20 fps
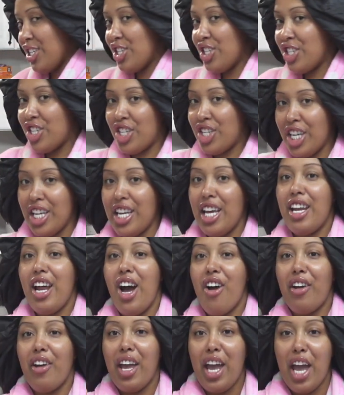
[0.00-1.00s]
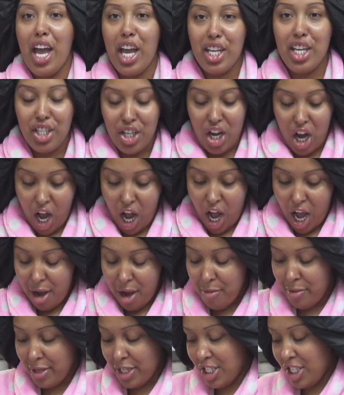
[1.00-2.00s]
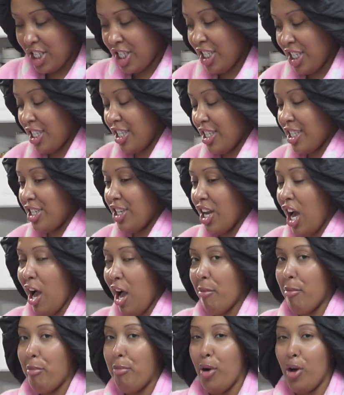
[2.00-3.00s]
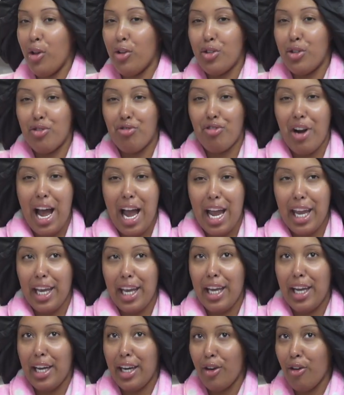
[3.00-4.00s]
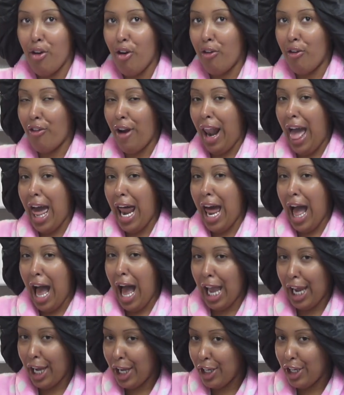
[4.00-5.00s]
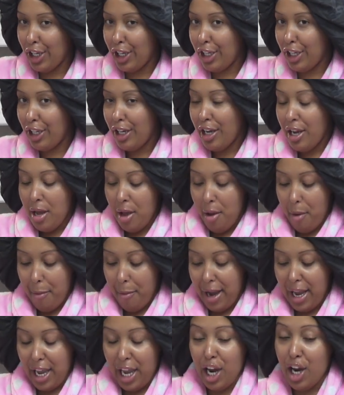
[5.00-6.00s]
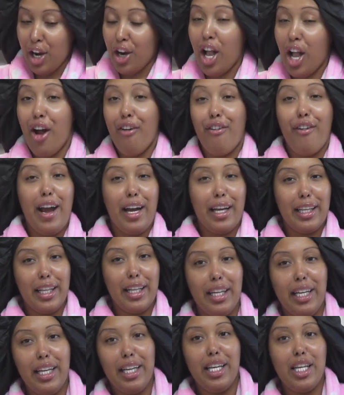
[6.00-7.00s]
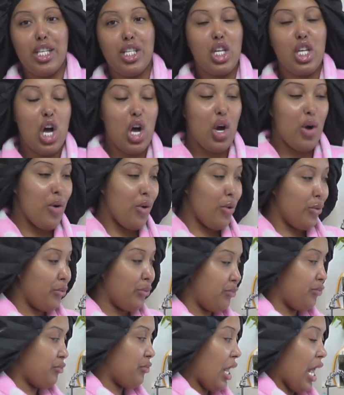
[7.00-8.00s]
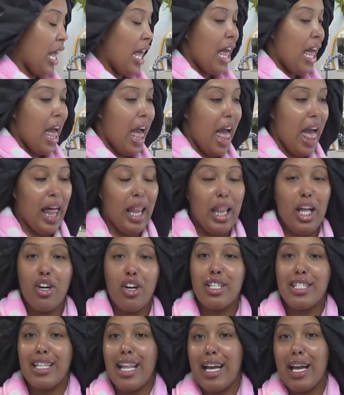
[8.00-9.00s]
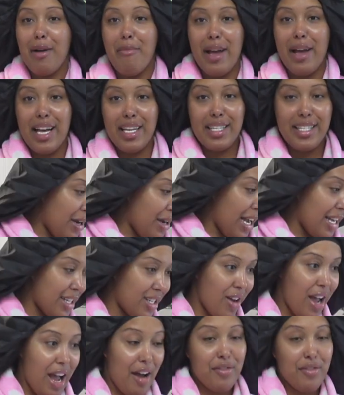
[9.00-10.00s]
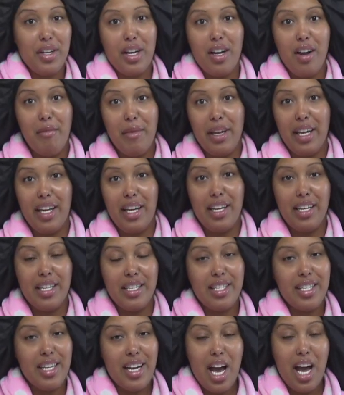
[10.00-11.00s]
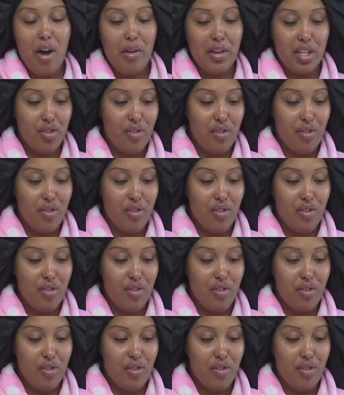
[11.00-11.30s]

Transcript: she did okay job, but she did not bow dry it or flat iron my hair correctly. So it looks like a mess, so I have to come in and sit down and